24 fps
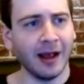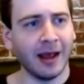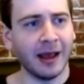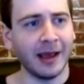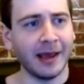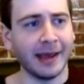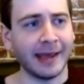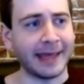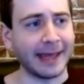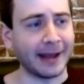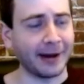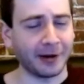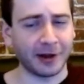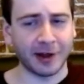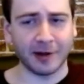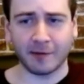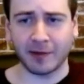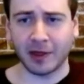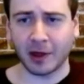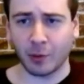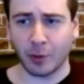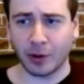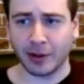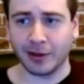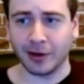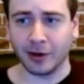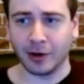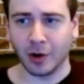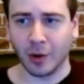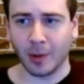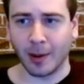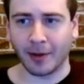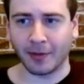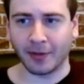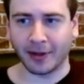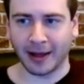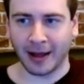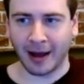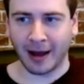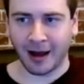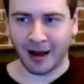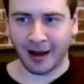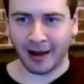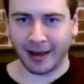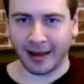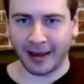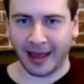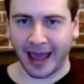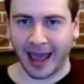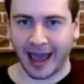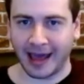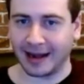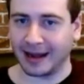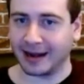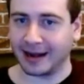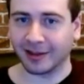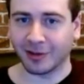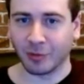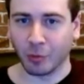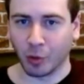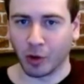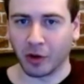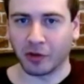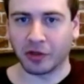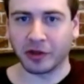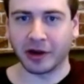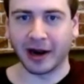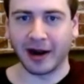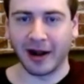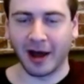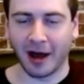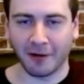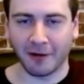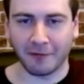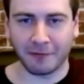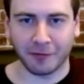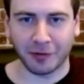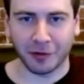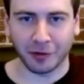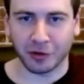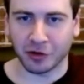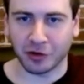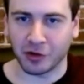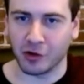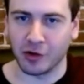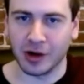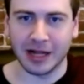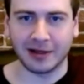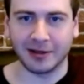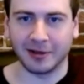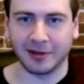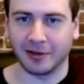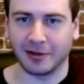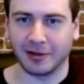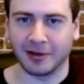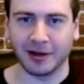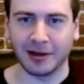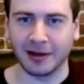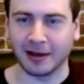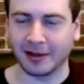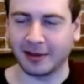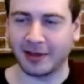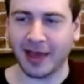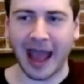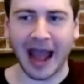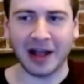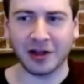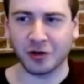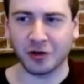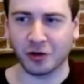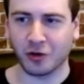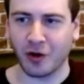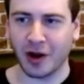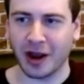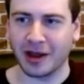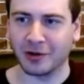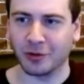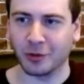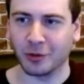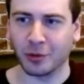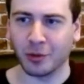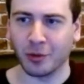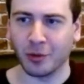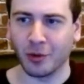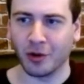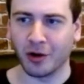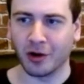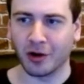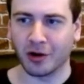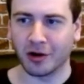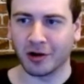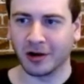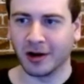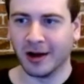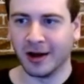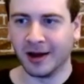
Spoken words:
here's everything we do know about the guy, and it is more than enough. There's no need to exaggerate or